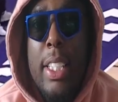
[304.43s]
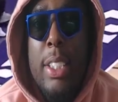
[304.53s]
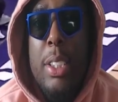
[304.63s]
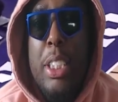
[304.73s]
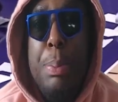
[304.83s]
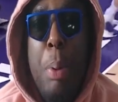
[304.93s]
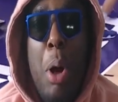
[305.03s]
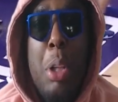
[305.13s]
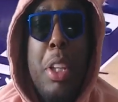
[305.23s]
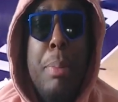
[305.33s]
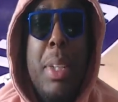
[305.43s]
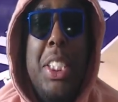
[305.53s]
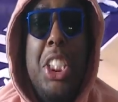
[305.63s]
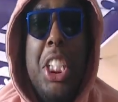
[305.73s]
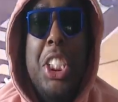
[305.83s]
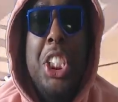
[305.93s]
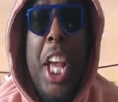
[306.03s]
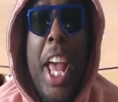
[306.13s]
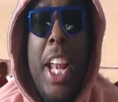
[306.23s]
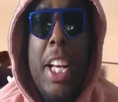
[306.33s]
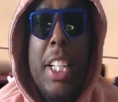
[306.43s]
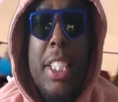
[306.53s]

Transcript: Chris Paul, the magician.